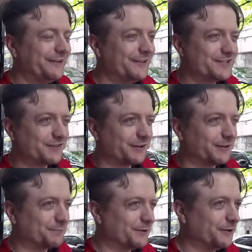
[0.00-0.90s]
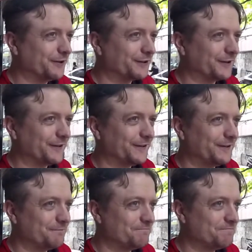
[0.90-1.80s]
It's therapeutic, and
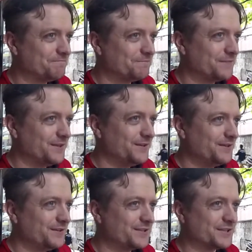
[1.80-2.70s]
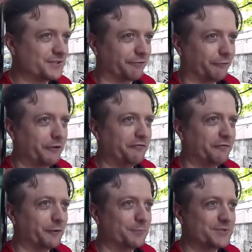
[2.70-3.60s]
this is
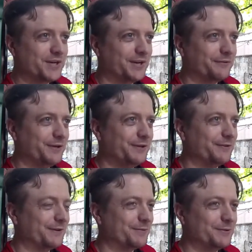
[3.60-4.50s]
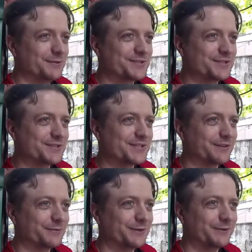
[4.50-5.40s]
free-form talk radio. I mean, you listen to
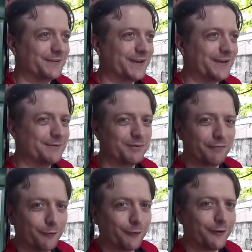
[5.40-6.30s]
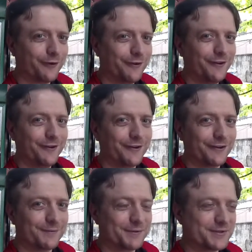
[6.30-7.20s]
talk radio on the AM before. A
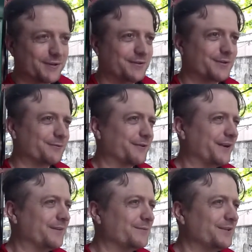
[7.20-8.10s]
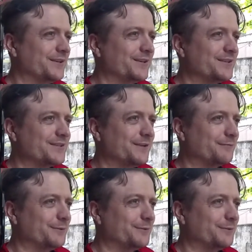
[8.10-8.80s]
lot of people say, "Oh, you're rambling and stuff."